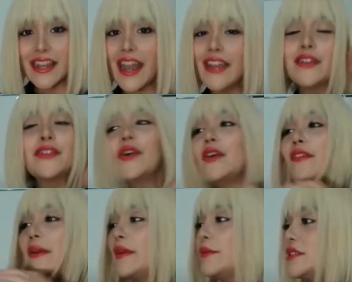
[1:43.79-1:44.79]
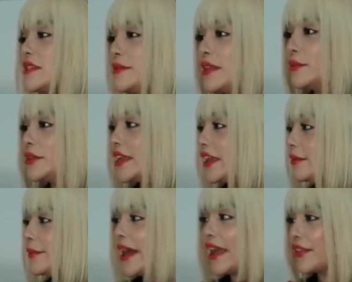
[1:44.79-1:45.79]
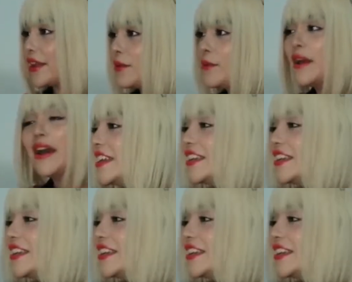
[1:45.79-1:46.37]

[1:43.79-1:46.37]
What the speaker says: I don't know if I'm able to get a bag that I want.